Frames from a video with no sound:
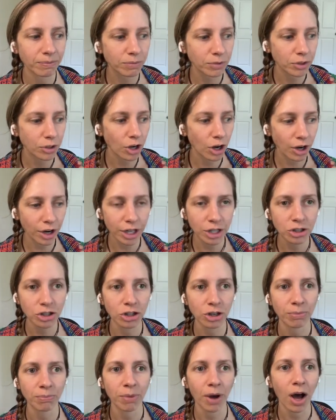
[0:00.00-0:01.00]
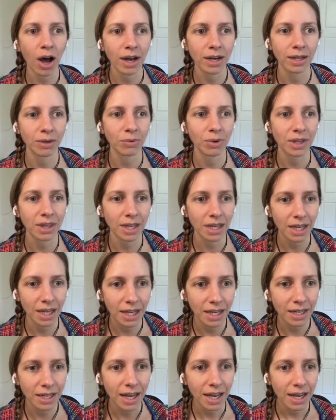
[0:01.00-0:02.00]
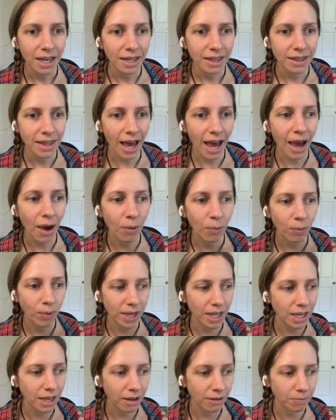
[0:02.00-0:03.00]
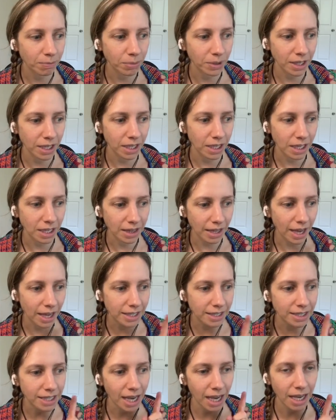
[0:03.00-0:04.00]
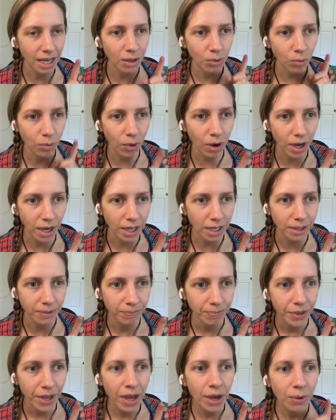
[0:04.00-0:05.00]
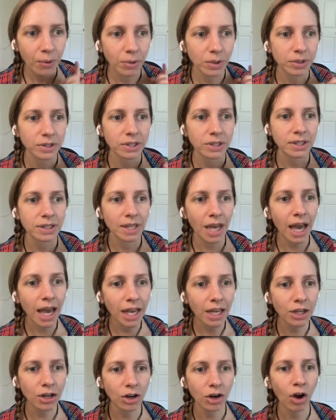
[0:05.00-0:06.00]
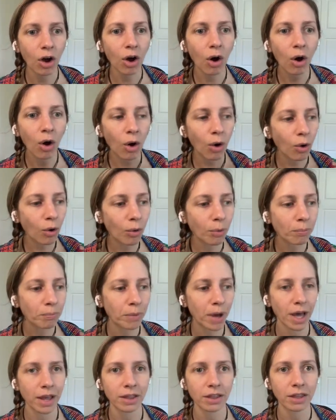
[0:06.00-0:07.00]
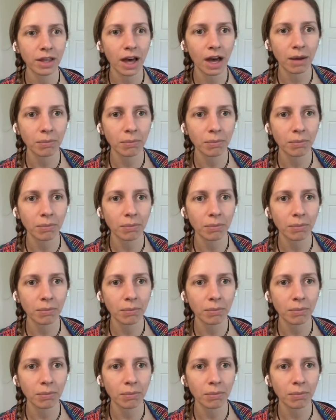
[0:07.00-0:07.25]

nourish your body within that week of bleeding, that day one, will set your whole month